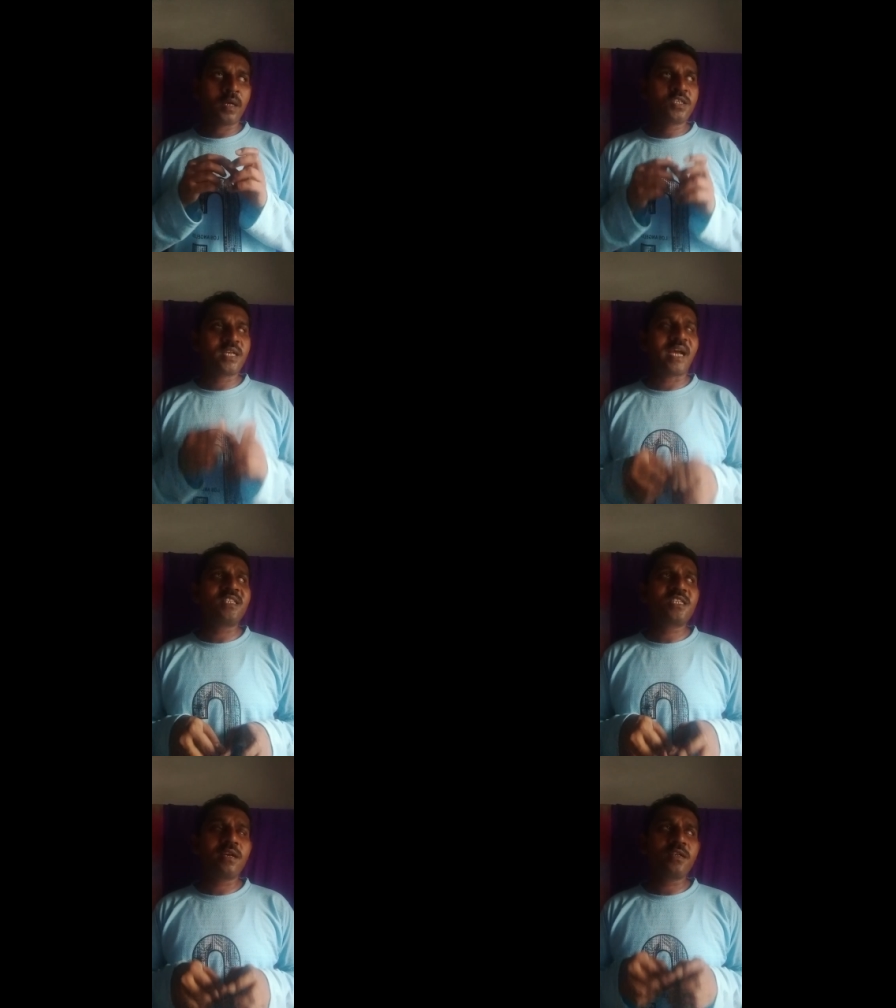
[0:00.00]

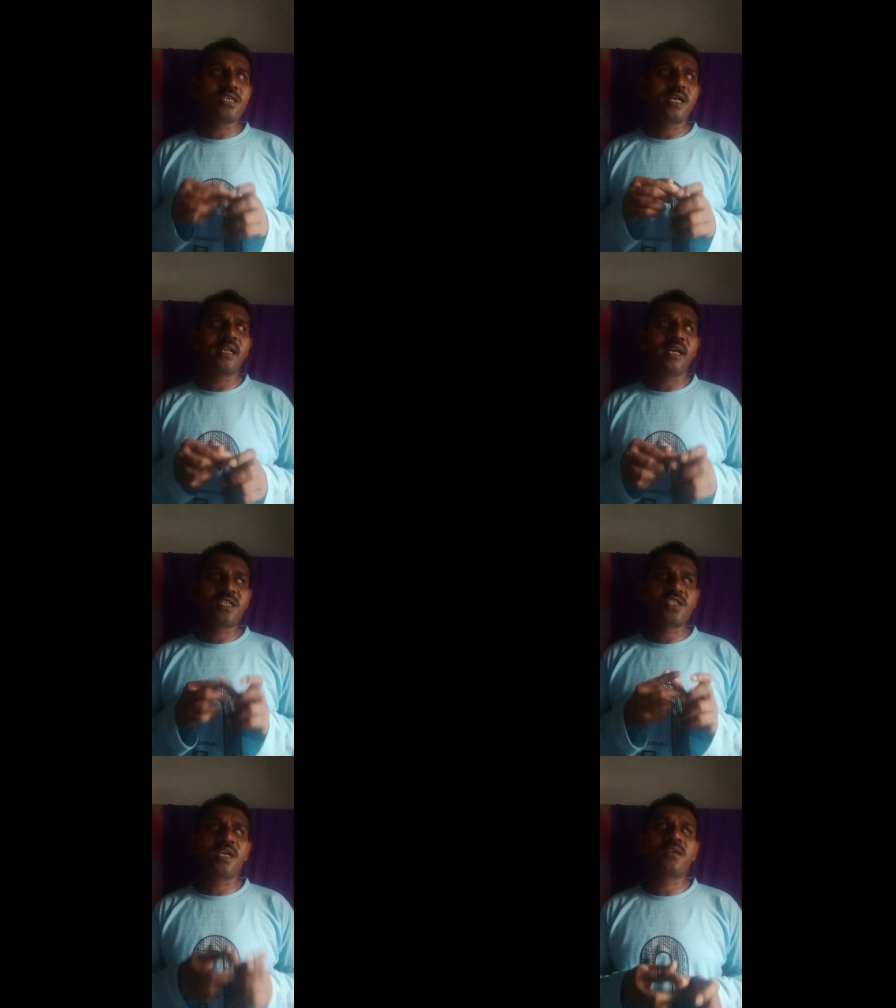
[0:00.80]
chancellors and
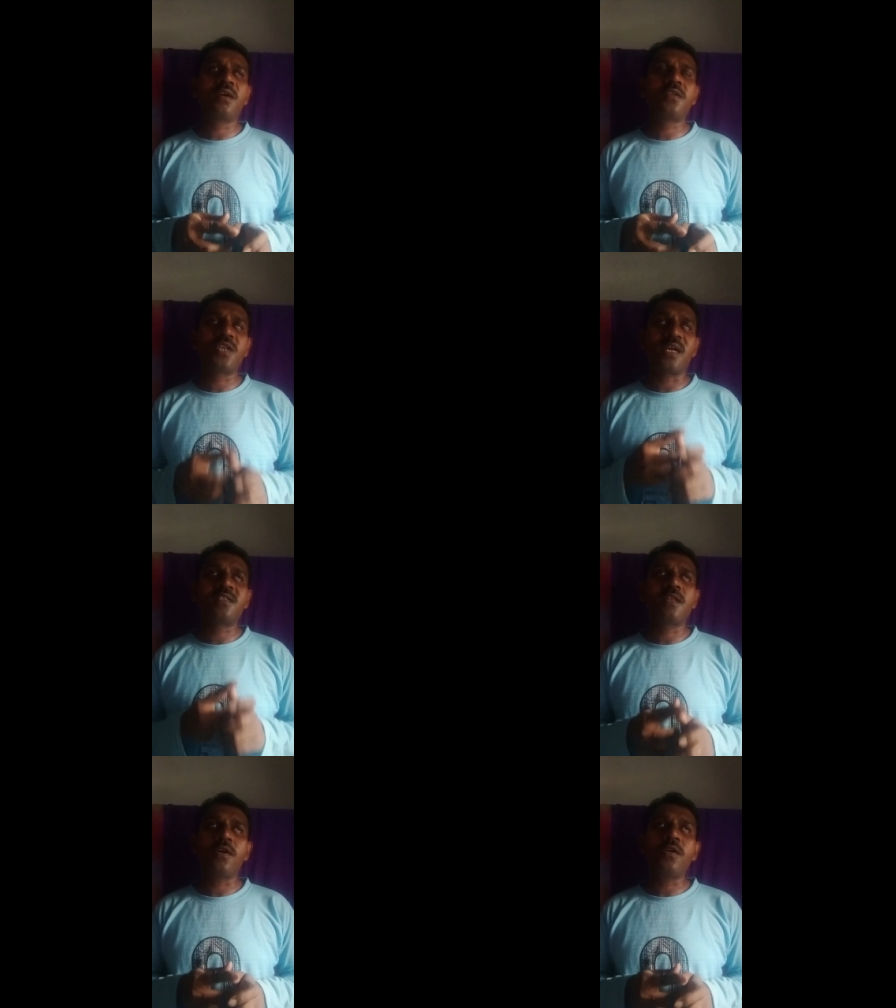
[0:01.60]
exchequer
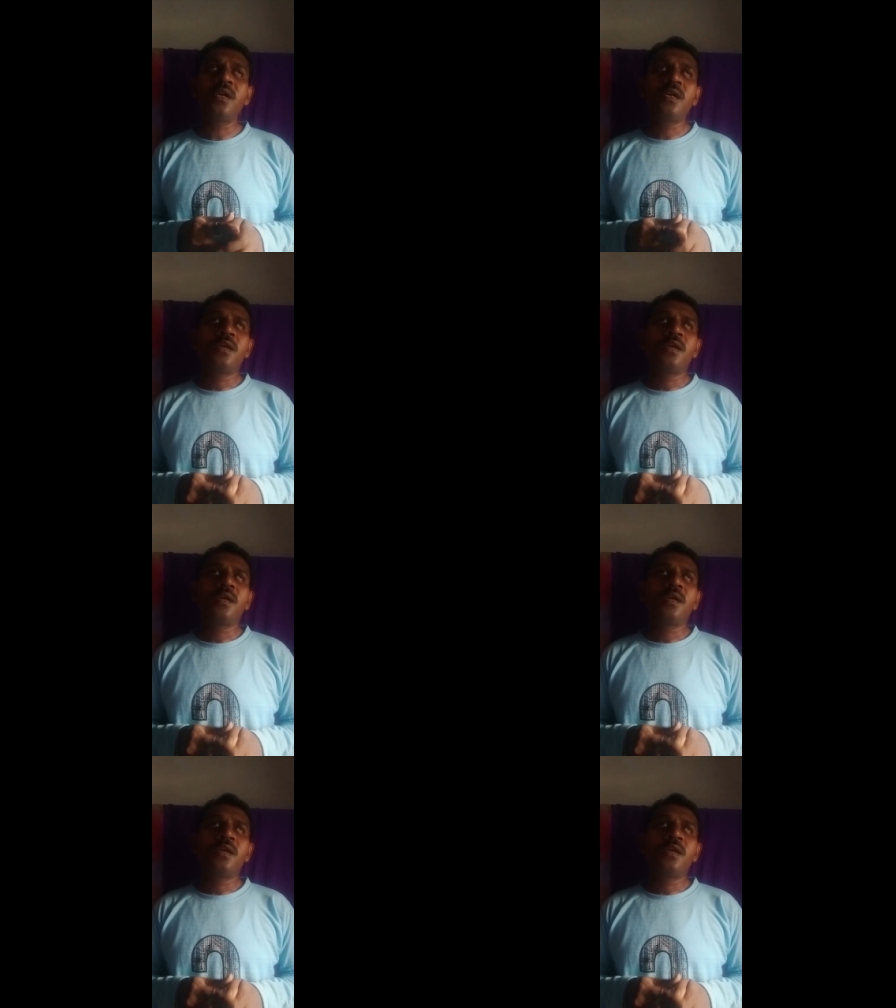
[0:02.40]
chancellor,